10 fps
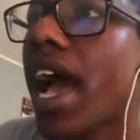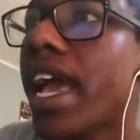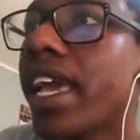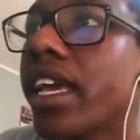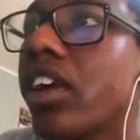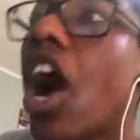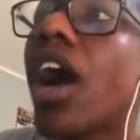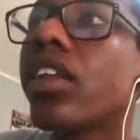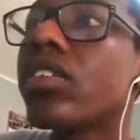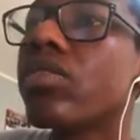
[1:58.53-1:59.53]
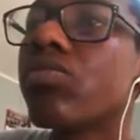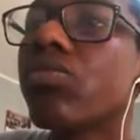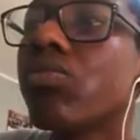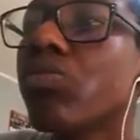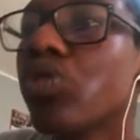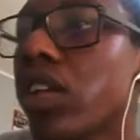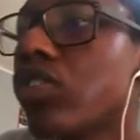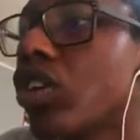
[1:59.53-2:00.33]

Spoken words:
I got. So let's